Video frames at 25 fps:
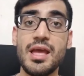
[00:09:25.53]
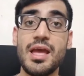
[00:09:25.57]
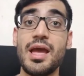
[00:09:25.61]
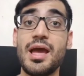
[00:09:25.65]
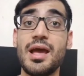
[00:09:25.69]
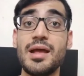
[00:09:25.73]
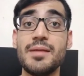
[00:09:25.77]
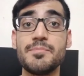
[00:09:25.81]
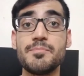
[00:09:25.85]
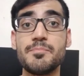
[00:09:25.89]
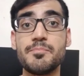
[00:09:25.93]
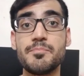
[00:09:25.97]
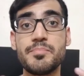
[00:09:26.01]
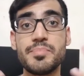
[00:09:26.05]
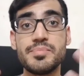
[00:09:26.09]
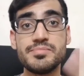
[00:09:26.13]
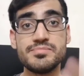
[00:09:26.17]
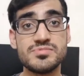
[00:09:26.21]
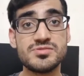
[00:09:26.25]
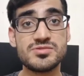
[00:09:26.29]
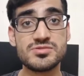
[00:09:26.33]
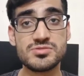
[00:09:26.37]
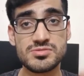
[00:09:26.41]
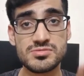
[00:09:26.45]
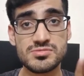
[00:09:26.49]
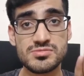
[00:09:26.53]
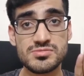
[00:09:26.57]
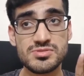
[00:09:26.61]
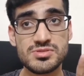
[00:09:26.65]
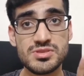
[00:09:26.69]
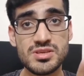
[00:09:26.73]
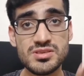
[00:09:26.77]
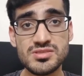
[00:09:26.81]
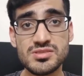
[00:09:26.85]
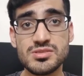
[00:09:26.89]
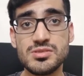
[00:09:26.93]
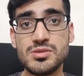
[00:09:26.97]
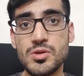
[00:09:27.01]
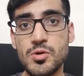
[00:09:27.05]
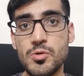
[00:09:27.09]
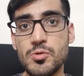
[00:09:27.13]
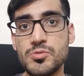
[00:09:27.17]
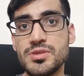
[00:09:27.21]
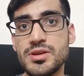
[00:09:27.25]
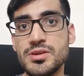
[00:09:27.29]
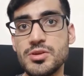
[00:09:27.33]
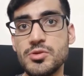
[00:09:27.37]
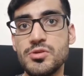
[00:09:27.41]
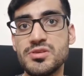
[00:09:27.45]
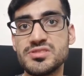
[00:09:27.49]
And just know
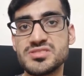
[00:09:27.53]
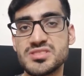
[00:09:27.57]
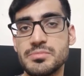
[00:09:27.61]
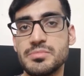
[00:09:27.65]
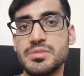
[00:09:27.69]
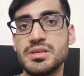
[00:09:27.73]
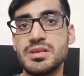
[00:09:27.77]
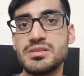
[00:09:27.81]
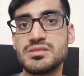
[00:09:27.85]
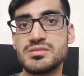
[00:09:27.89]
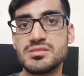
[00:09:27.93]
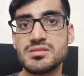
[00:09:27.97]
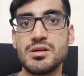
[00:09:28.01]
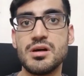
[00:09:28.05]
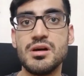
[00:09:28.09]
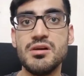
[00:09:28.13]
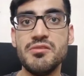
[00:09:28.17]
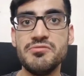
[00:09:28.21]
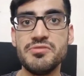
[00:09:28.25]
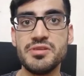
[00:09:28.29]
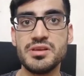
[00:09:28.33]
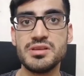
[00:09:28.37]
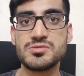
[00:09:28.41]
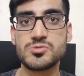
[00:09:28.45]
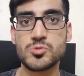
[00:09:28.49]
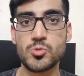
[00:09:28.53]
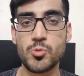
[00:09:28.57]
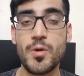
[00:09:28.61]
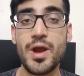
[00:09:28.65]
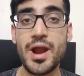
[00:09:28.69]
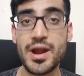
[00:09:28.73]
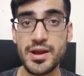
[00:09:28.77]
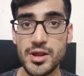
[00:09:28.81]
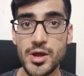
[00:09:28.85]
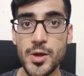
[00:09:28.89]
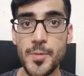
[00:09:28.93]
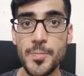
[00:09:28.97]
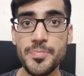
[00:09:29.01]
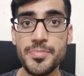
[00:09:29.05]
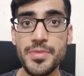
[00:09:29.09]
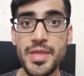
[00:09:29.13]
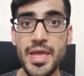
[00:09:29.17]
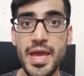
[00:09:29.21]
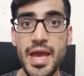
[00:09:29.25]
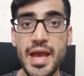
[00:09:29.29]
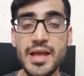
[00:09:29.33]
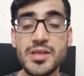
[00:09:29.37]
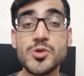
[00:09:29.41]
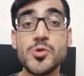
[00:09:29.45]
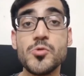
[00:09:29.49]
that USMLE itself is random
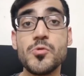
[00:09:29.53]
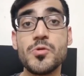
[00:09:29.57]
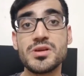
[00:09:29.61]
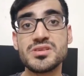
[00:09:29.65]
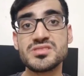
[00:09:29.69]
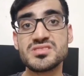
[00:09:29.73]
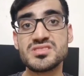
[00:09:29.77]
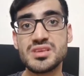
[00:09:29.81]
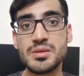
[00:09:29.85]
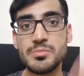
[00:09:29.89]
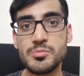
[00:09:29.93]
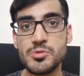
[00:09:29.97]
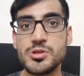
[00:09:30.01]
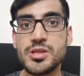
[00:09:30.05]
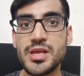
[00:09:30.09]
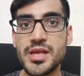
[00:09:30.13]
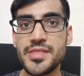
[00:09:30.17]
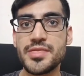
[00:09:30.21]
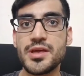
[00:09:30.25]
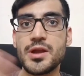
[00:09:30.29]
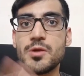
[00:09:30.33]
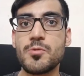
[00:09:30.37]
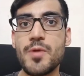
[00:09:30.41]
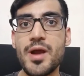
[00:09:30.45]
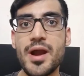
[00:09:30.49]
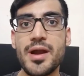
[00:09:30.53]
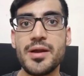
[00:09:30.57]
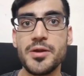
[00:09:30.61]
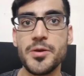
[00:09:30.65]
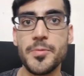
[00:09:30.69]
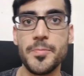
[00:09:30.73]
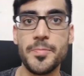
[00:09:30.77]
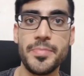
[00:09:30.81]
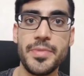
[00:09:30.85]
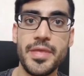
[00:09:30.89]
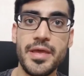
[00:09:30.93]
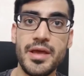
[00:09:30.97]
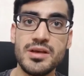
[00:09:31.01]
and you want to simulate that random.